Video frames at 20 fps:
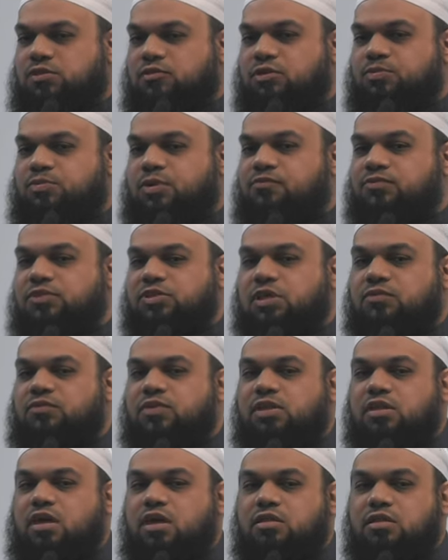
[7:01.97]
of the prophets of
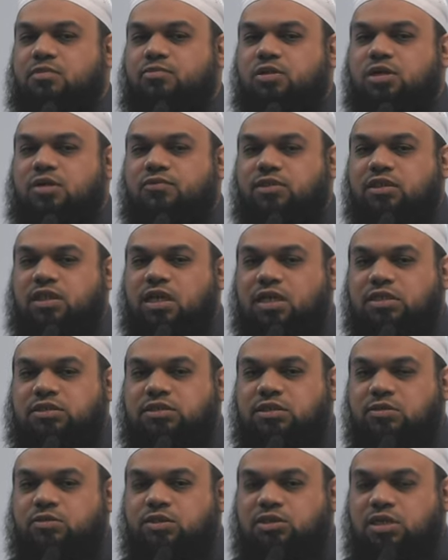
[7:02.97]
Allah in the book of Allah
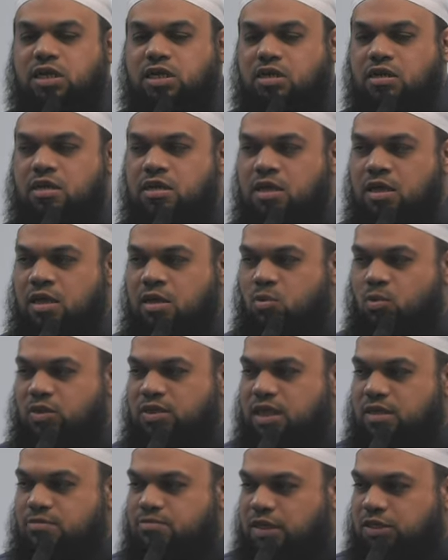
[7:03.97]
Azza wa Jal, when
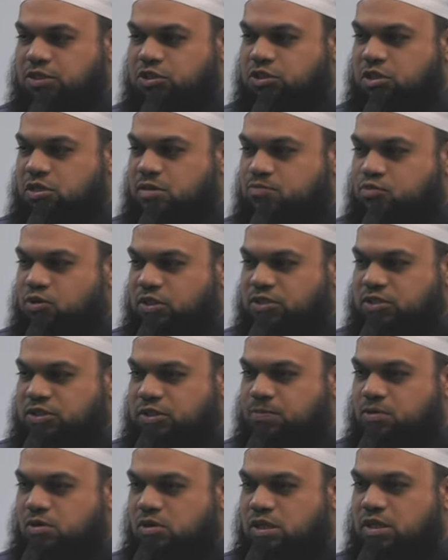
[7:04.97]
they mention a
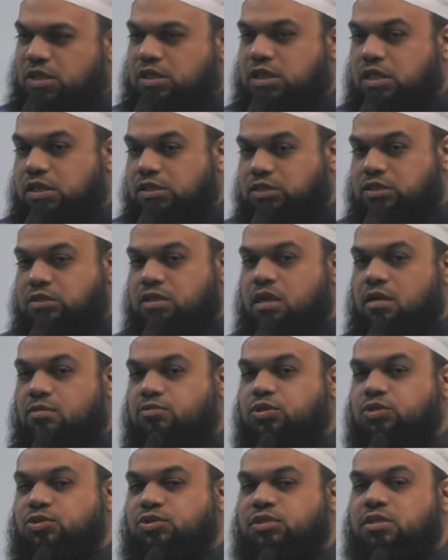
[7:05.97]
principle in these
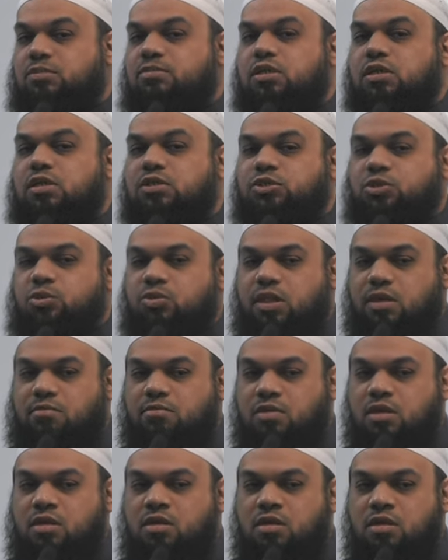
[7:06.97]
terms or similar to
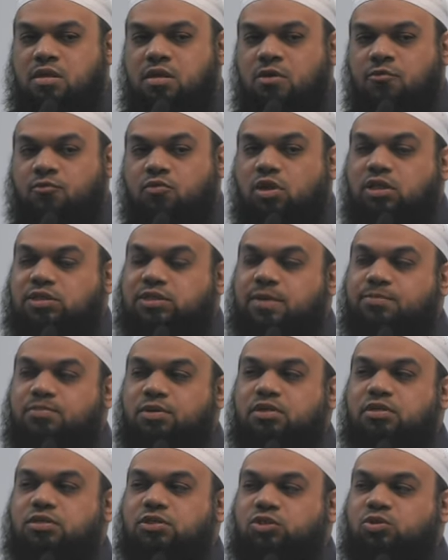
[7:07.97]
them. For
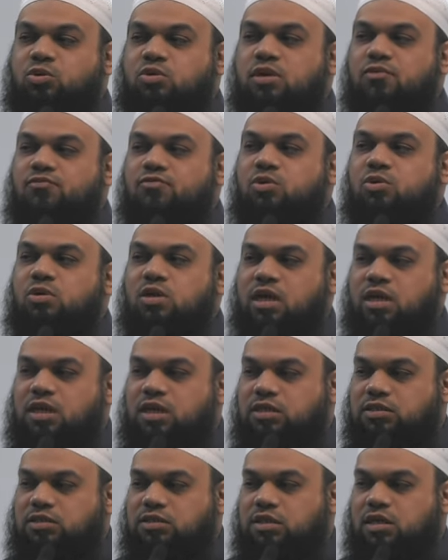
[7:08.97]
example, in the story of Nuh
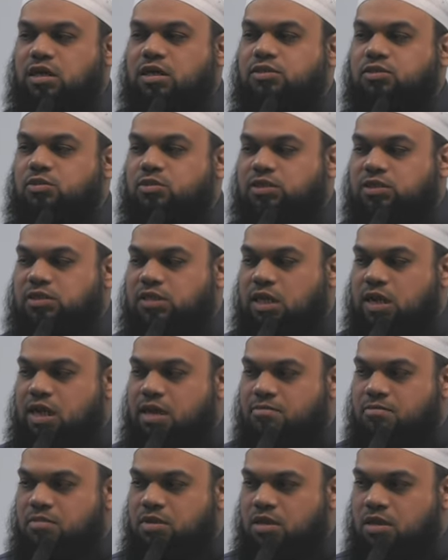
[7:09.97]
alayhi salatu
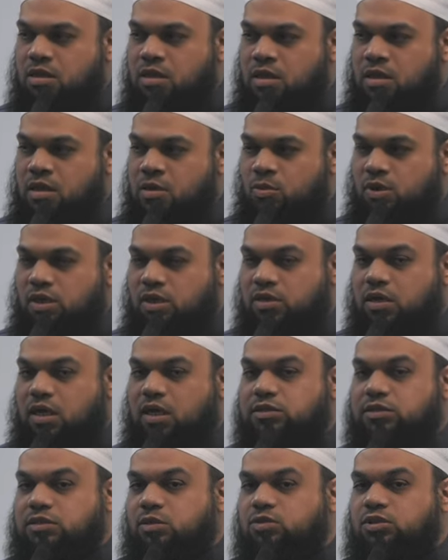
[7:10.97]
wassalam, when Allah
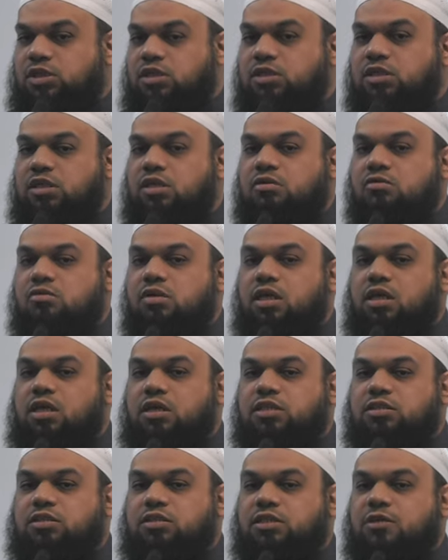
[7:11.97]
Azza wa Jal
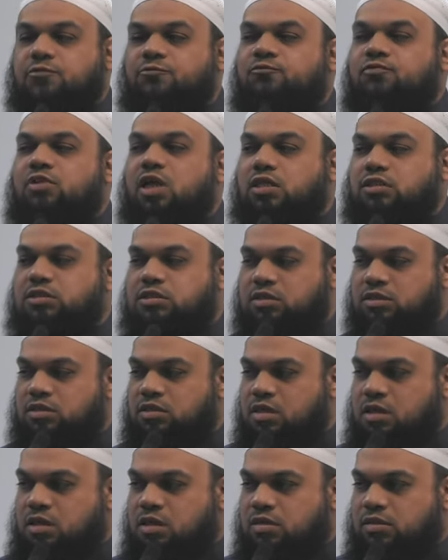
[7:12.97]
decrees the floods
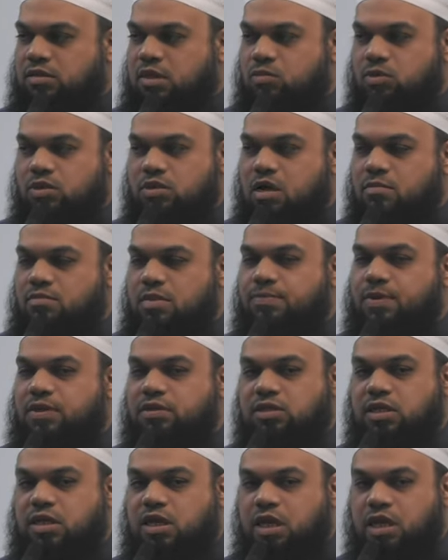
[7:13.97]
that would come
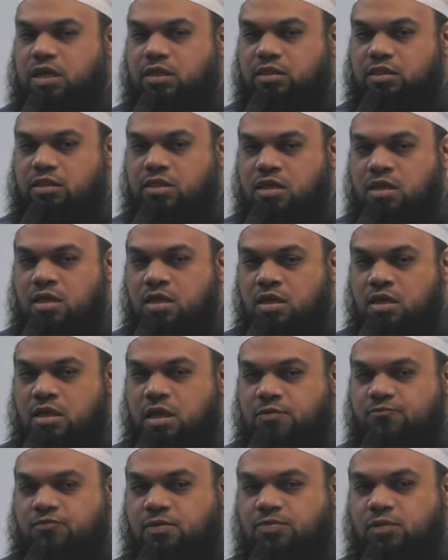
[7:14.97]
upon the earth.
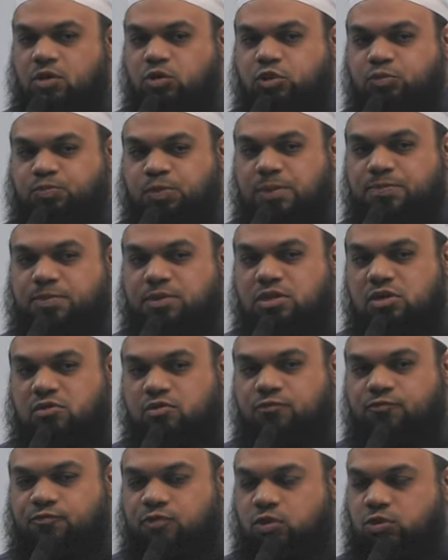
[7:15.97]
And from those people that
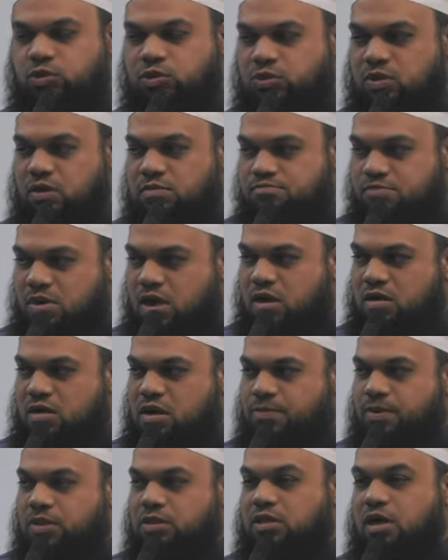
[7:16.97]
refused to embark
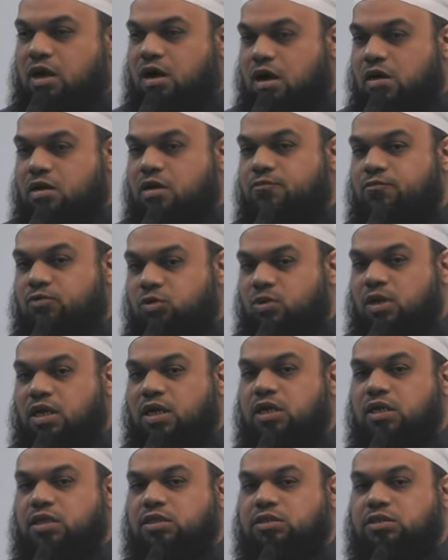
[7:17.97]
upon the ark of Nuh
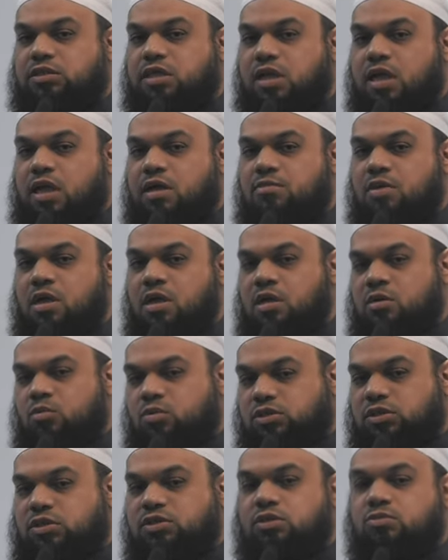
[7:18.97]
alayhi salam
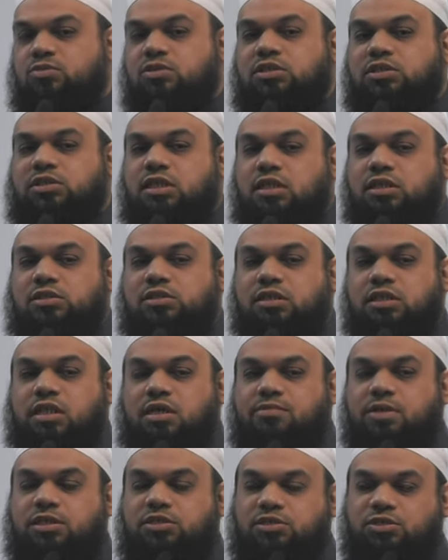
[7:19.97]
was his own son, as
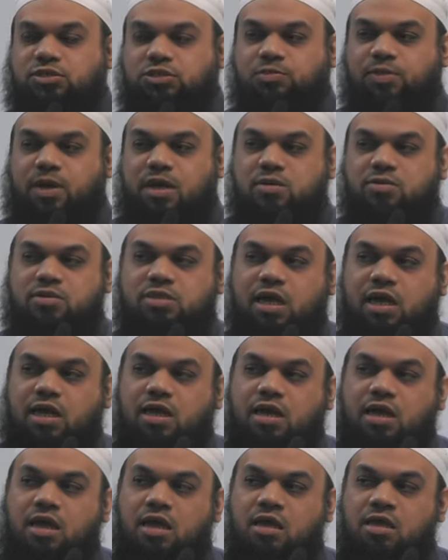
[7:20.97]
Allah mentioned subhanahu wa
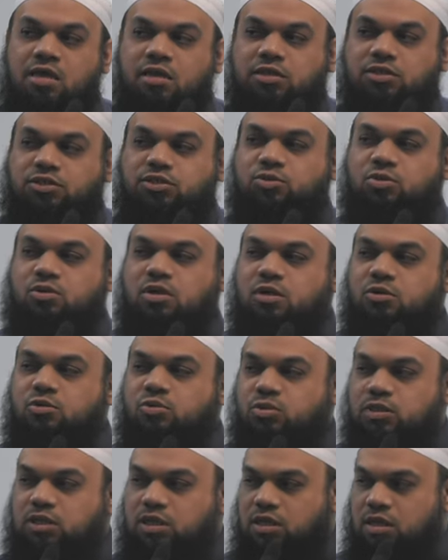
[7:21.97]
ta'ala in Surah
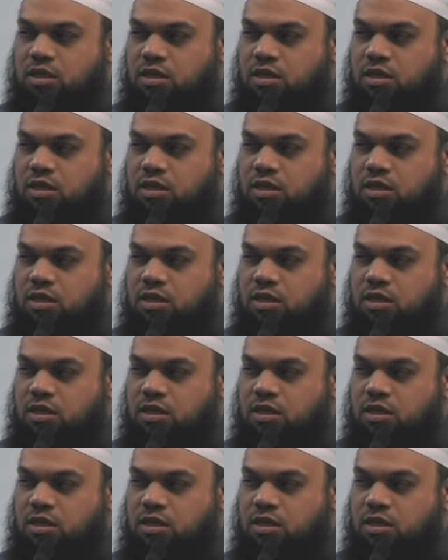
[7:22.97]
Hud.